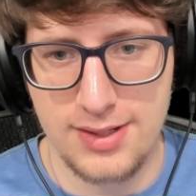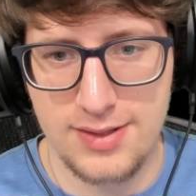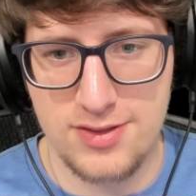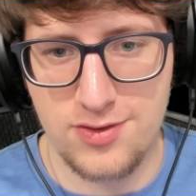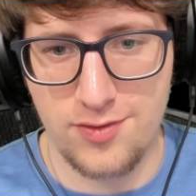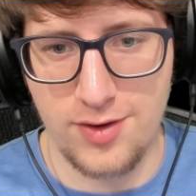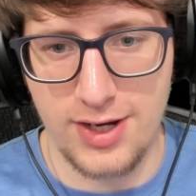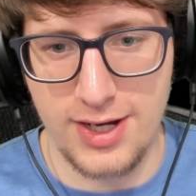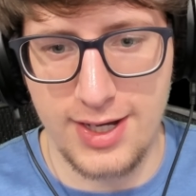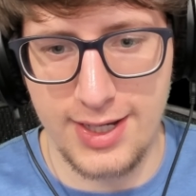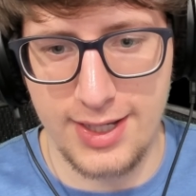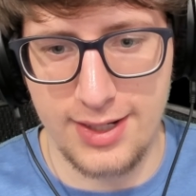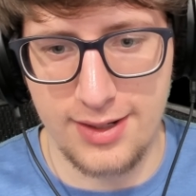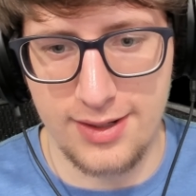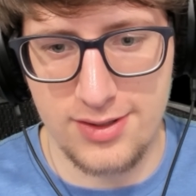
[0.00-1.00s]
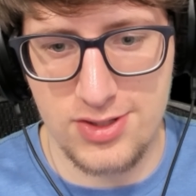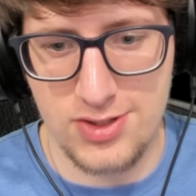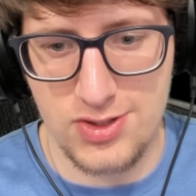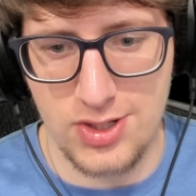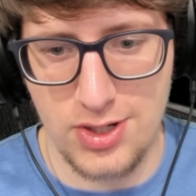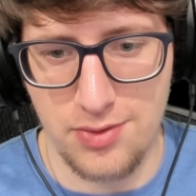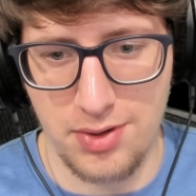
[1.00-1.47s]
It's fine. It's
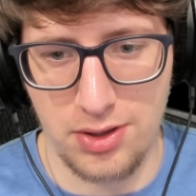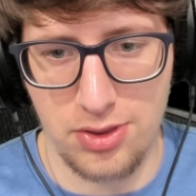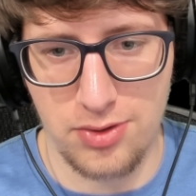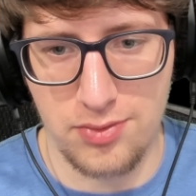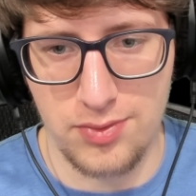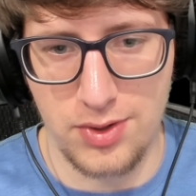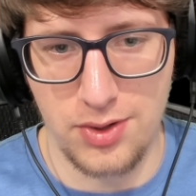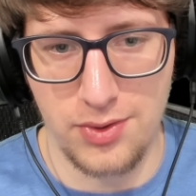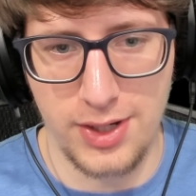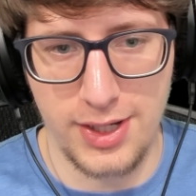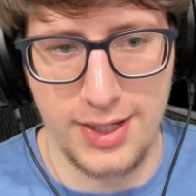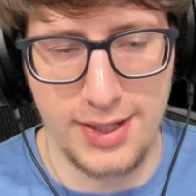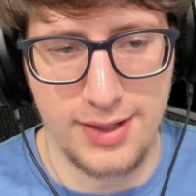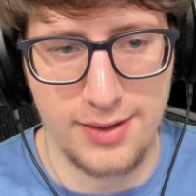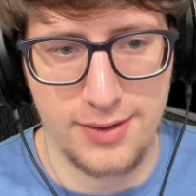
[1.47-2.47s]
just going through it.